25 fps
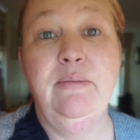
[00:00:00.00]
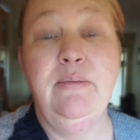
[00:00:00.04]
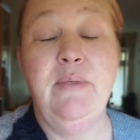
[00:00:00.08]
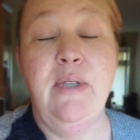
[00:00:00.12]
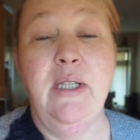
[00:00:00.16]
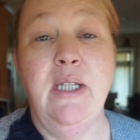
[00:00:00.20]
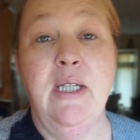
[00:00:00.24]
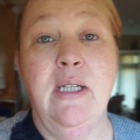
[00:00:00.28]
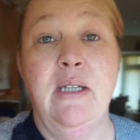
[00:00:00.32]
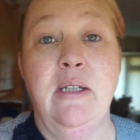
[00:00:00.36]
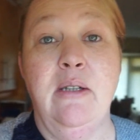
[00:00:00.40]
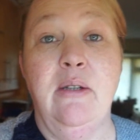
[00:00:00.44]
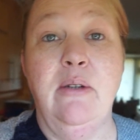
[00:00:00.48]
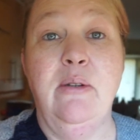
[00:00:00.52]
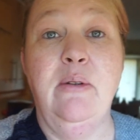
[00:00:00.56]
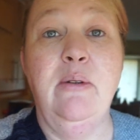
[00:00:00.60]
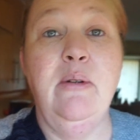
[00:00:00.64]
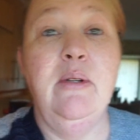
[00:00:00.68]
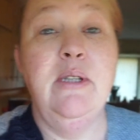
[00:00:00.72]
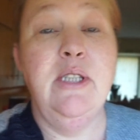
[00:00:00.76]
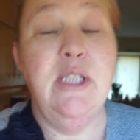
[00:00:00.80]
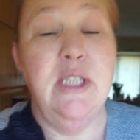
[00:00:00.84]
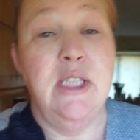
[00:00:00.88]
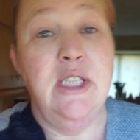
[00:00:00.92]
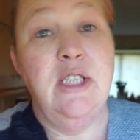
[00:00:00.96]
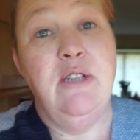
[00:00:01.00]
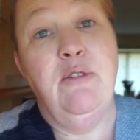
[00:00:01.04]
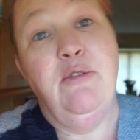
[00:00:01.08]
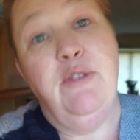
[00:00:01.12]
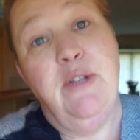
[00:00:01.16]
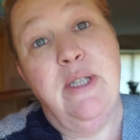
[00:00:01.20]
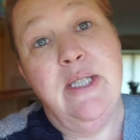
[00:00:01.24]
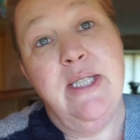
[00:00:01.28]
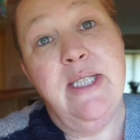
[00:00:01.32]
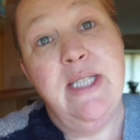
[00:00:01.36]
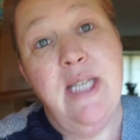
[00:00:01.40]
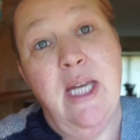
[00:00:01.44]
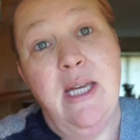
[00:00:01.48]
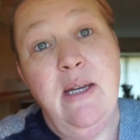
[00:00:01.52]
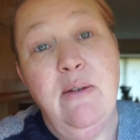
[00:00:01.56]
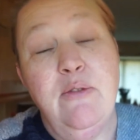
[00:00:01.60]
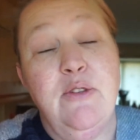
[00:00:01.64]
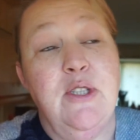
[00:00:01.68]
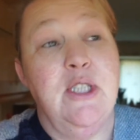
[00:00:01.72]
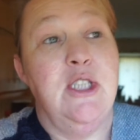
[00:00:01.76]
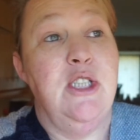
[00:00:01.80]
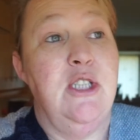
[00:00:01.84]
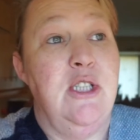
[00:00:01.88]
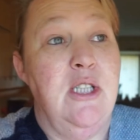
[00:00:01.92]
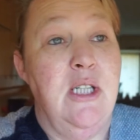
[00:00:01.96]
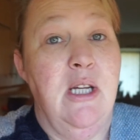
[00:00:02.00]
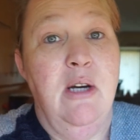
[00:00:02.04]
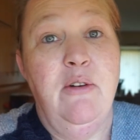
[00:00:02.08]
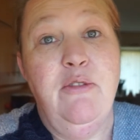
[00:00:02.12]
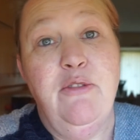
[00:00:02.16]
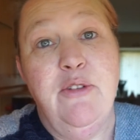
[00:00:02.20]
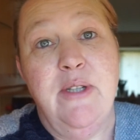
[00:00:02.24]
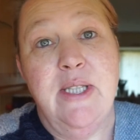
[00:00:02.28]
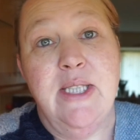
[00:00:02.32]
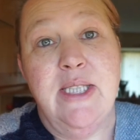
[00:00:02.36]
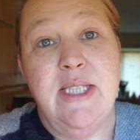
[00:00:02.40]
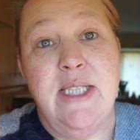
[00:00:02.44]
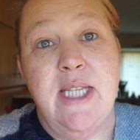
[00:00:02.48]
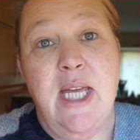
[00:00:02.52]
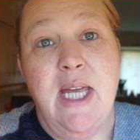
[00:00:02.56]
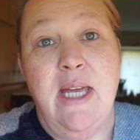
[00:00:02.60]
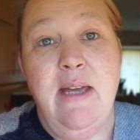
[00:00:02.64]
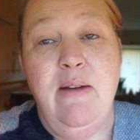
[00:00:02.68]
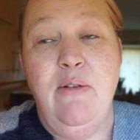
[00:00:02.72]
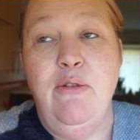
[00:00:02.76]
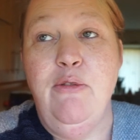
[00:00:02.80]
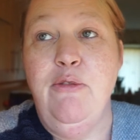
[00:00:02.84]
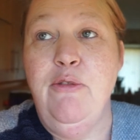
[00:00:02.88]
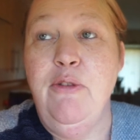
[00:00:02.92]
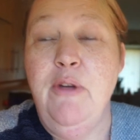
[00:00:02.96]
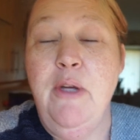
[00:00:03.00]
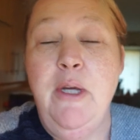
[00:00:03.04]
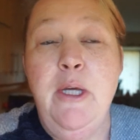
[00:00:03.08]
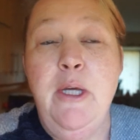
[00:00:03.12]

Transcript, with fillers: You know, did she feel safe? Did she not feel safe?